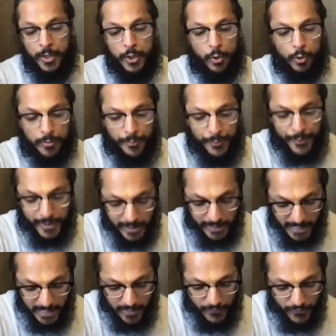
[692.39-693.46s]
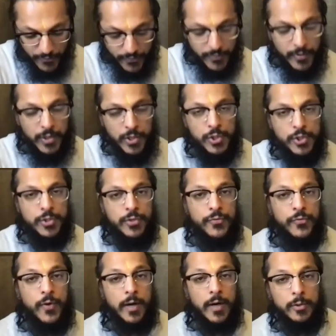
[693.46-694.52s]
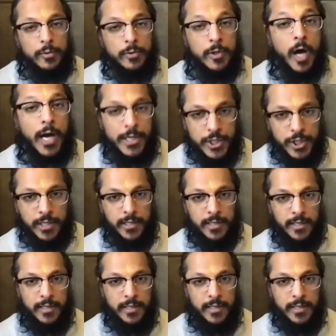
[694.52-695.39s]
your belief should follow logic.